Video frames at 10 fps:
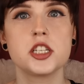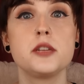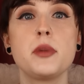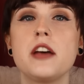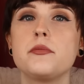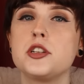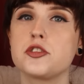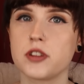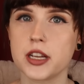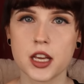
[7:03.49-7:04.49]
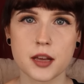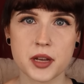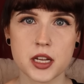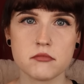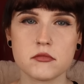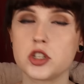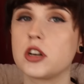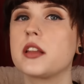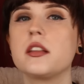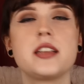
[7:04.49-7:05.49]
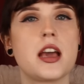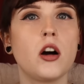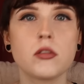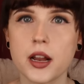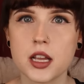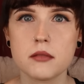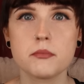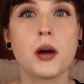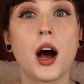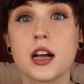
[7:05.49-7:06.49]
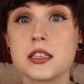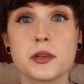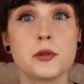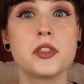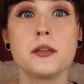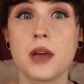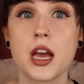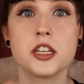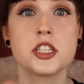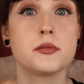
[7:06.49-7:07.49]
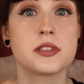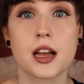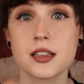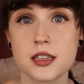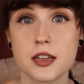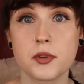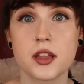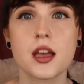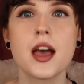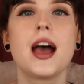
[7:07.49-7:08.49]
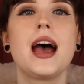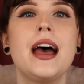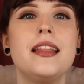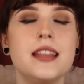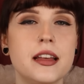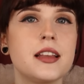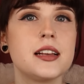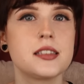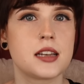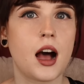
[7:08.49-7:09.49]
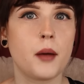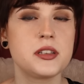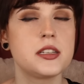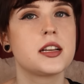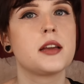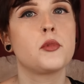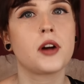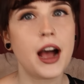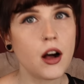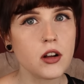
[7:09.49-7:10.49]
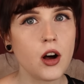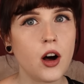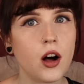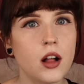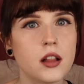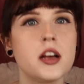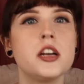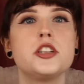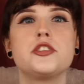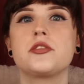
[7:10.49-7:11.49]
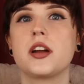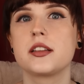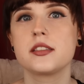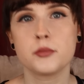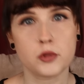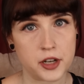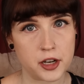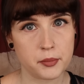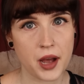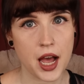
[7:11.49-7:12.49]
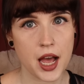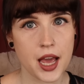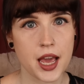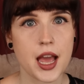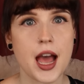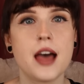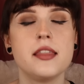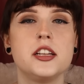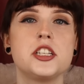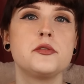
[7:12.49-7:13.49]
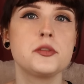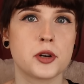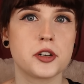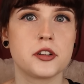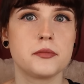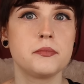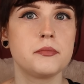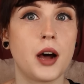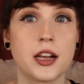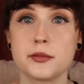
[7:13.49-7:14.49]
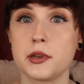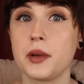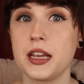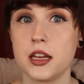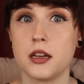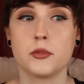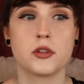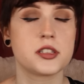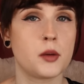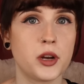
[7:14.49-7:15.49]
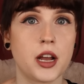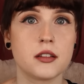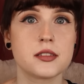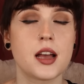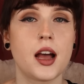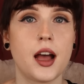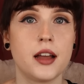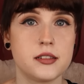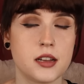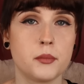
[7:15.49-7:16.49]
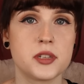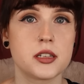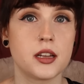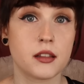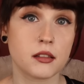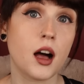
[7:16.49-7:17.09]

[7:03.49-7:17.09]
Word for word: She may have been drinking a bit during the day already, possibly with the man she was last seen with, and then they stopped to get more alcohol, drank some more nearby, and then she was murdered, possibly by him or someone else, and dumped in the